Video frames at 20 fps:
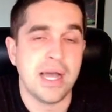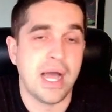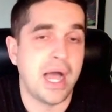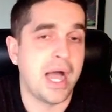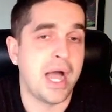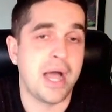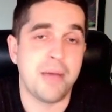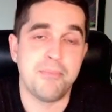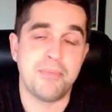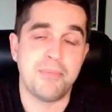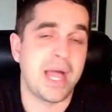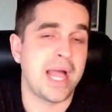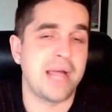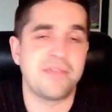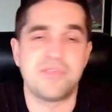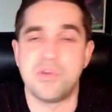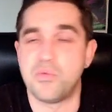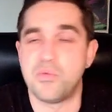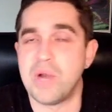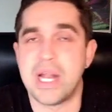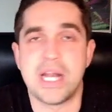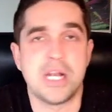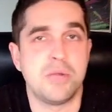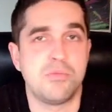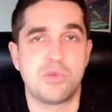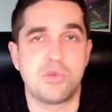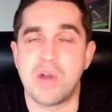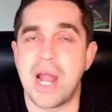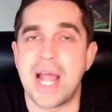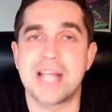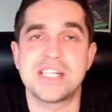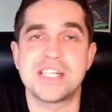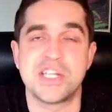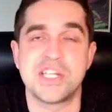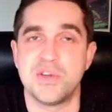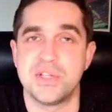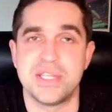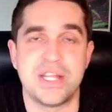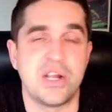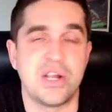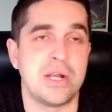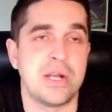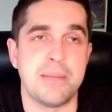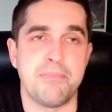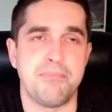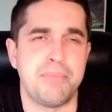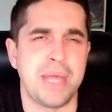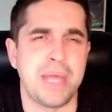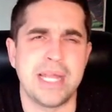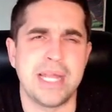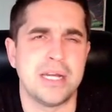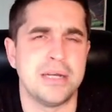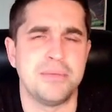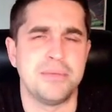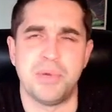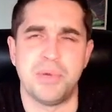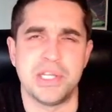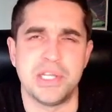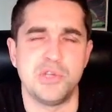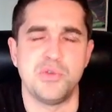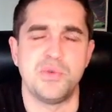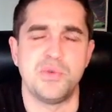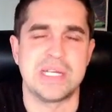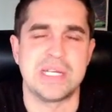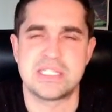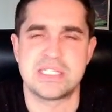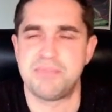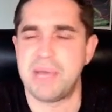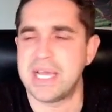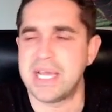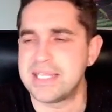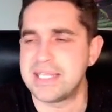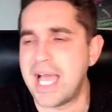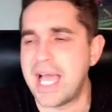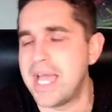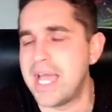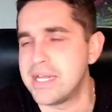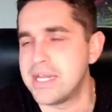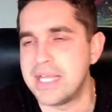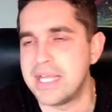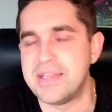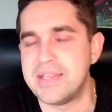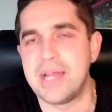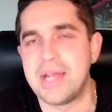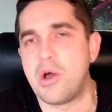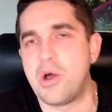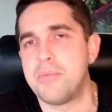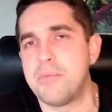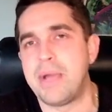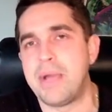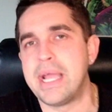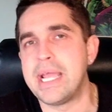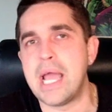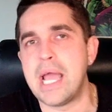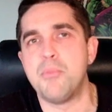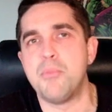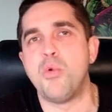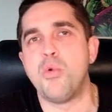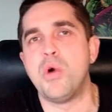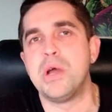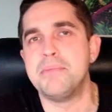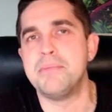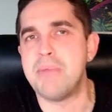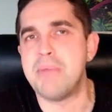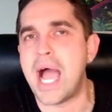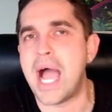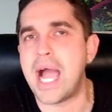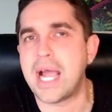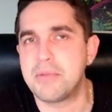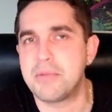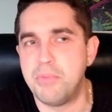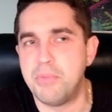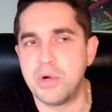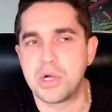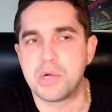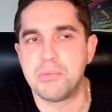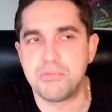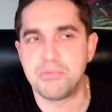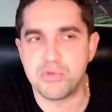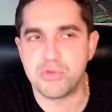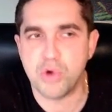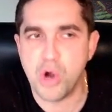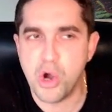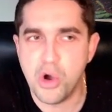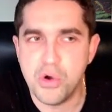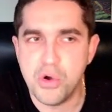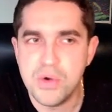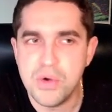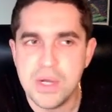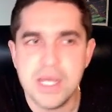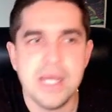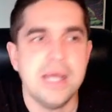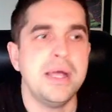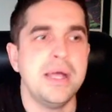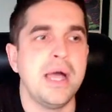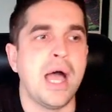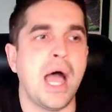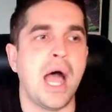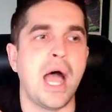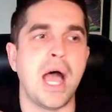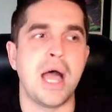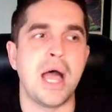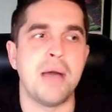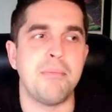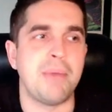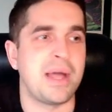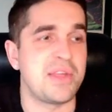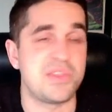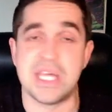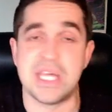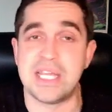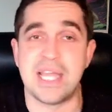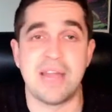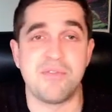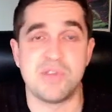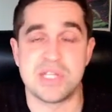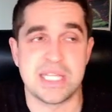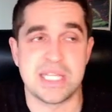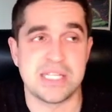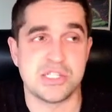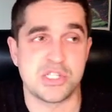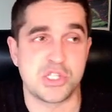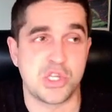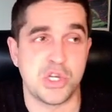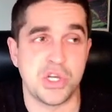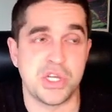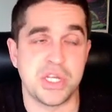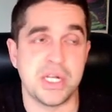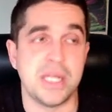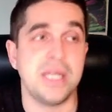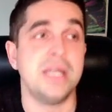Um, I had the random crash here and there in beta, but you'd expect that. And then on my M1 MacBook Pro, um, I think everything's good.